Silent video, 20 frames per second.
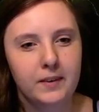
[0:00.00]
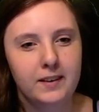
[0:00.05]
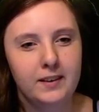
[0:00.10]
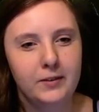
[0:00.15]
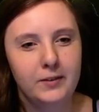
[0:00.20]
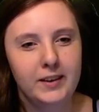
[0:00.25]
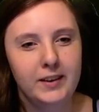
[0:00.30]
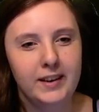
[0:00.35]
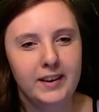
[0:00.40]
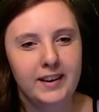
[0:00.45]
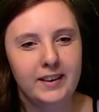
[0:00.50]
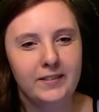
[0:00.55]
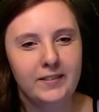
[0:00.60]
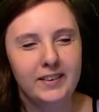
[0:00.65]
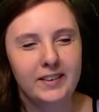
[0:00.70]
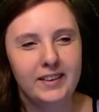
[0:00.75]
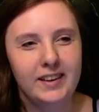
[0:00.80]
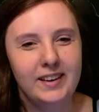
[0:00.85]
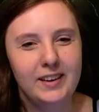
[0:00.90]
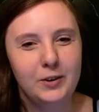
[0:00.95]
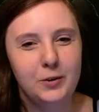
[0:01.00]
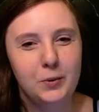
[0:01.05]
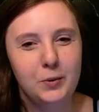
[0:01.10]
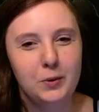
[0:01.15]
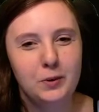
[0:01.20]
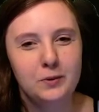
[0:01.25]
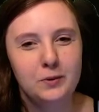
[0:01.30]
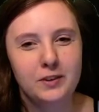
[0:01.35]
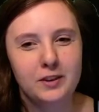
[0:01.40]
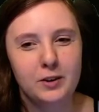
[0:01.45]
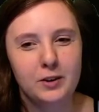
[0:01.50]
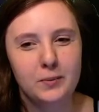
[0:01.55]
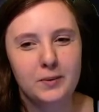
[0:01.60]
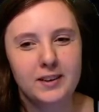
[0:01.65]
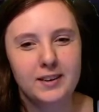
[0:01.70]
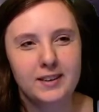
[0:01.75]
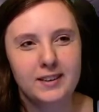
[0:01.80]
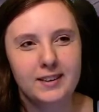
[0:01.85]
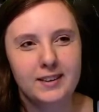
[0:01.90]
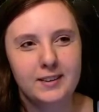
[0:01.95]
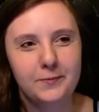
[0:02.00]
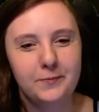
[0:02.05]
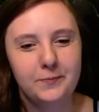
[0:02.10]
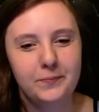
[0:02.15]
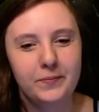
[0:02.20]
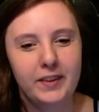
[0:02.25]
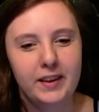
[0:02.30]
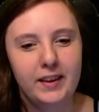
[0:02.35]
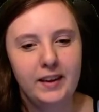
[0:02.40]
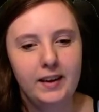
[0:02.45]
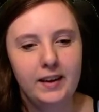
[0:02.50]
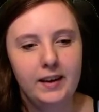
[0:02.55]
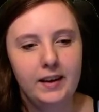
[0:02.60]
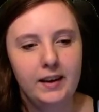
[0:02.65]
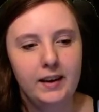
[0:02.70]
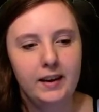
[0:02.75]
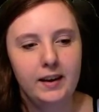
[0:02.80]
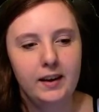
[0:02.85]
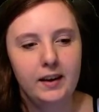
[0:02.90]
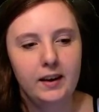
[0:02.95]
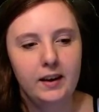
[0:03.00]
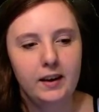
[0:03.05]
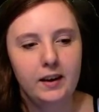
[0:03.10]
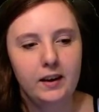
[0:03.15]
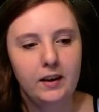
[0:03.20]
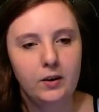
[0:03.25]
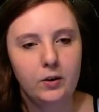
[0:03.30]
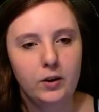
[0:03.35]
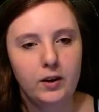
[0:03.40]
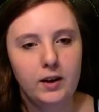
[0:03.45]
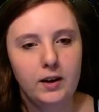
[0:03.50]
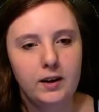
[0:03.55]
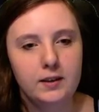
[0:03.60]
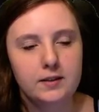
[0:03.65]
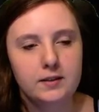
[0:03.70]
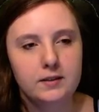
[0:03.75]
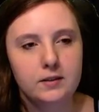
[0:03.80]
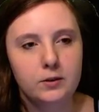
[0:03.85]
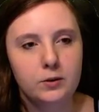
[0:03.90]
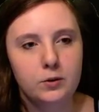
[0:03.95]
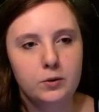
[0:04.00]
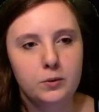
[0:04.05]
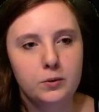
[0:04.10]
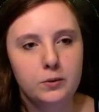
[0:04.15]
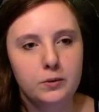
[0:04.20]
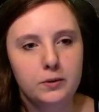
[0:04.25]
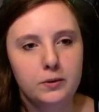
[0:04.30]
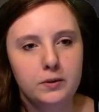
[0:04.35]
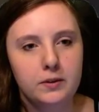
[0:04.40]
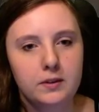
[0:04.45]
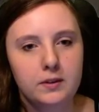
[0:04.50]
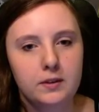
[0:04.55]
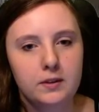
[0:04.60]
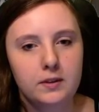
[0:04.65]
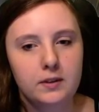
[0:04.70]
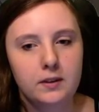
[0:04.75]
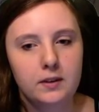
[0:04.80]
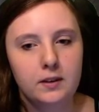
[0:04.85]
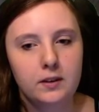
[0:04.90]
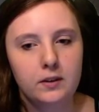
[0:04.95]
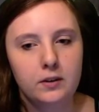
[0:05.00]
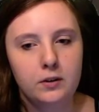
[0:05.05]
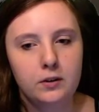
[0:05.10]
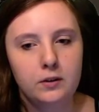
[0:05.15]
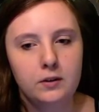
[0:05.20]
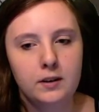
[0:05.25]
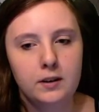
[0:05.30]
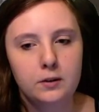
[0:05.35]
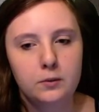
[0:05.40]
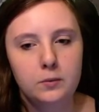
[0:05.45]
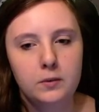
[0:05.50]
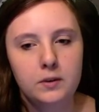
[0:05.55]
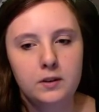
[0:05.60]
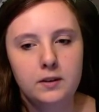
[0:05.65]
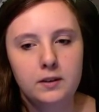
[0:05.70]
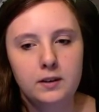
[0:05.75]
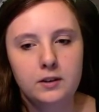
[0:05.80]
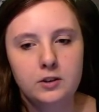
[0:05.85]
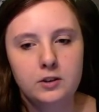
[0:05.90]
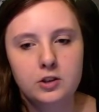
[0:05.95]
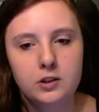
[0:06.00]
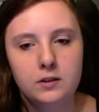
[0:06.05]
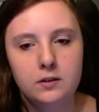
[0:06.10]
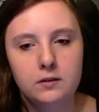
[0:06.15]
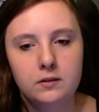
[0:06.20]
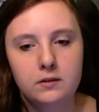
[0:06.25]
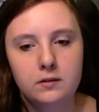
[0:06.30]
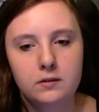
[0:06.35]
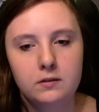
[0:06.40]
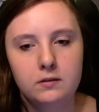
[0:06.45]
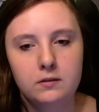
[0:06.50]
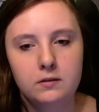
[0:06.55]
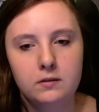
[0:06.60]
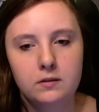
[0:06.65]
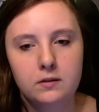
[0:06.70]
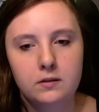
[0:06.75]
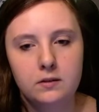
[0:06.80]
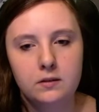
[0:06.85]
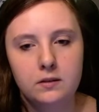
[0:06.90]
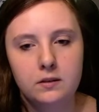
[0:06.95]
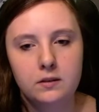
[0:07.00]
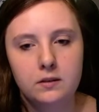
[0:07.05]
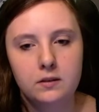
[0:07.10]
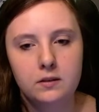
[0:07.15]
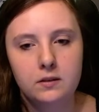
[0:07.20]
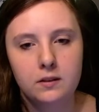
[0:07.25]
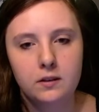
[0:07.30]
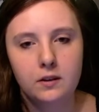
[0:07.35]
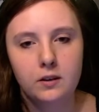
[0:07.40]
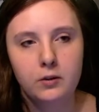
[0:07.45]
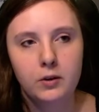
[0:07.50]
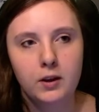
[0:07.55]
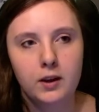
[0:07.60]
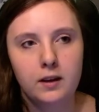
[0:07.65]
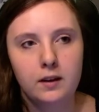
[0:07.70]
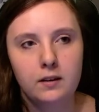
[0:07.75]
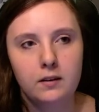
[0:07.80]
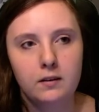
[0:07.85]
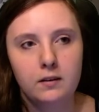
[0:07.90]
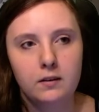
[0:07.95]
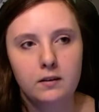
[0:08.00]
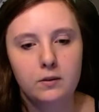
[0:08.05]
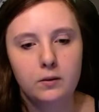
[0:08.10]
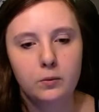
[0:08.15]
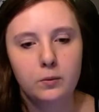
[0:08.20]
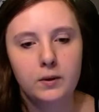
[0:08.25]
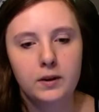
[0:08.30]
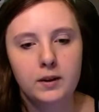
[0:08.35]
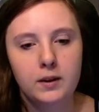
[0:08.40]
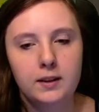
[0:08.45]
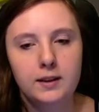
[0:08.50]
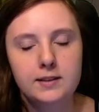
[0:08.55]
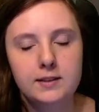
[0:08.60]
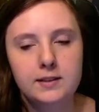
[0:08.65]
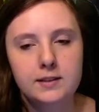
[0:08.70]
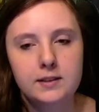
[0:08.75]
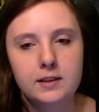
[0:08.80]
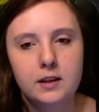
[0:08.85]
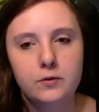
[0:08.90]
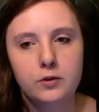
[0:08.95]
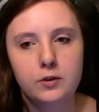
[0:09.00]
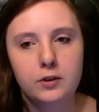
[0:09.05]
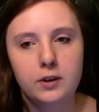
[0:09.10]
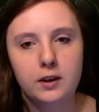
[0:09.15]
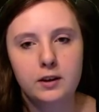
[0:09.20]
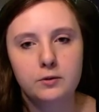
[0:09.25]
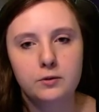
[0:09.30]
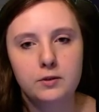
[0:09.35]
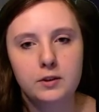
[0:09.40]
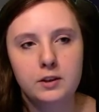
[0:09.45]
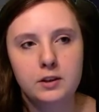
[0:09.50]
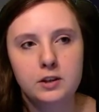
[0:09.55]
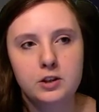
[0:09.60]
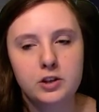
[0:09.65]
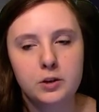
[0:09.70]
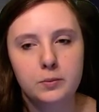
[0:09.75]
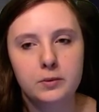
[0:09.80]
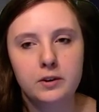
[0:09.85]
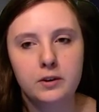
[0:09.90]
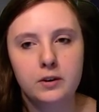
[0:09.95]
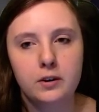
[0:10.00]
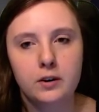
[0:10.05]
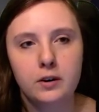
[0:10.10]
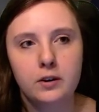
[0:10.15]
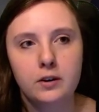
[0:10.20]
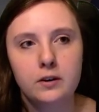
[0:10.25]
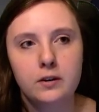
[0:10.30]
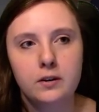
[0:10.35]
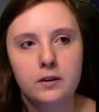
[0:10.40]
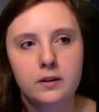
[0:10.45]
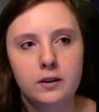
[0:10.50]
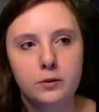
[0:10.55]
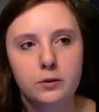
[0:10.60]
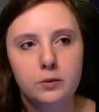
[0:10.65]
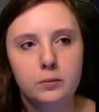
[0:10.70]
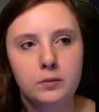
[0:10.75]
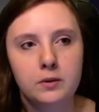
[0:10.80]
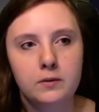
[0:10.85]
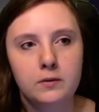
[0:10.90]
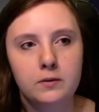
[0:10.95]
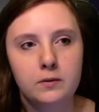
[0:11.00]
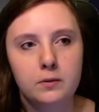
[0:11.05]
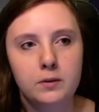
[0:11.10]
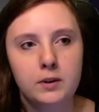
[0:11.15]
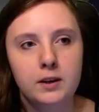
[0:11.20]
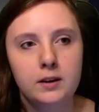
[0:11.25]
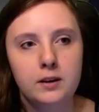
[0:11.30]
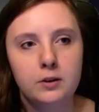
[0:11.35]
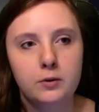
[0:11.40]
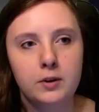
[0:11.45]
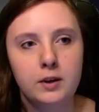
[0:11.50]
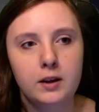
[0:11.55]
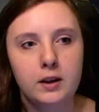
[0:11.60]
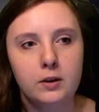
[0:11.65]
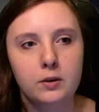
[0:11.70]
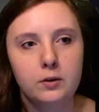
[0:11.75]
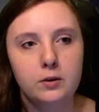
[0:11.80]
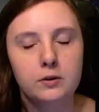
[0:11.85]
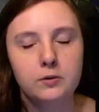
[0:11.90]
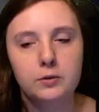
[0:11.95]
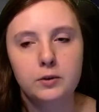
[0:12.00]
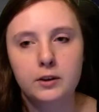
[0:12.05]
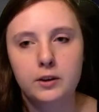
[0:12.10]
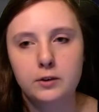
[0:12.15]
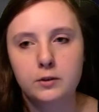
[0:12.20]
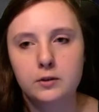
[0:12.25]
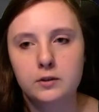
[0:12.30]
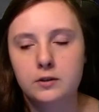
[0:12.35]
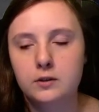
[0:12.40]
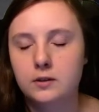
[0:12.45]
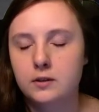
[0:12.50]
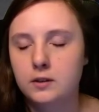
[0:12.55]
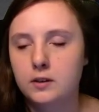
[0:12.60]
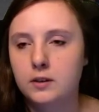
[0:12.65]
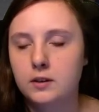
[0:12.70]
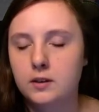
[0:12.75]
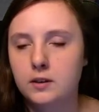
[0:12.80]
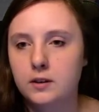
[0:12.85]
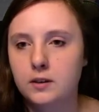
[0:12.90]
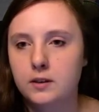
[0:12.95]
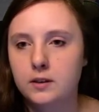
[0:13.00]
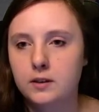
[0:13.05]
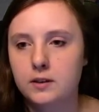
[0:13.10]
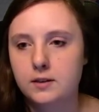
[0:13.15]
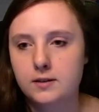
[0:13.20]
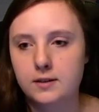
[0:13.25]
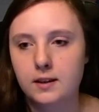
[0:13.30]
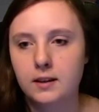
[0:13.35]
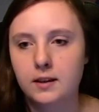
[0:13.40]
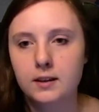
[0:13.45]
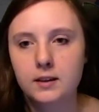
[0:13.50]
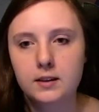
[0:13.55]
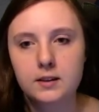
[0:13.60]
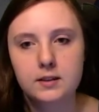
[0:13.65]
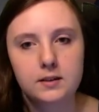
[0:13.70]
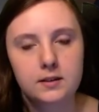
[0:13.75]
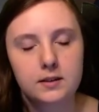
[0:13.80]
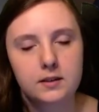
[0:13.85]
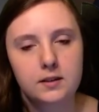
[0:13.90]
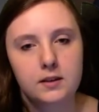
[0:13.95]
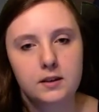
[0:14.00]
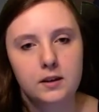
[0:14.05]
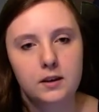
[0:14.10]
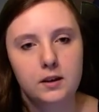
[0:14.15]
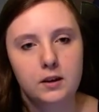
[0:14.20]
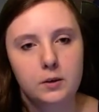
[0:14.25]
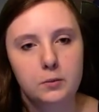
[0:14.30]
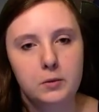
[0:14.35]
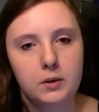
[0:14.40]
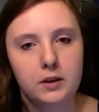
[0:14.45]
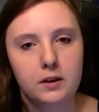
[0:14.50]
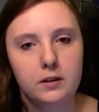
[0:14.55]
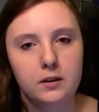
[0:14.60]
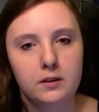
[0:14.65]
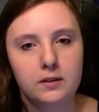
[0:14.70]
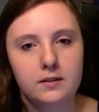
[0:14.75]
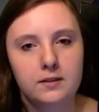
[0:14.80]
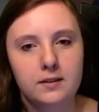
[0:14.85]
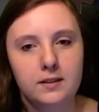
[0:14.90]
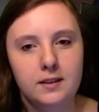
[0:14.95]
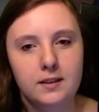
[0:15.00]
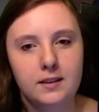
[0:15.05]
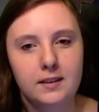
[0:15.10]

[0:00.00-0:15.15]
We have a wolf here, apparently. Okay, so are you done with the engine? Okay, well, let's see if you can finish up the car. It would be really, really good if we could sell it, because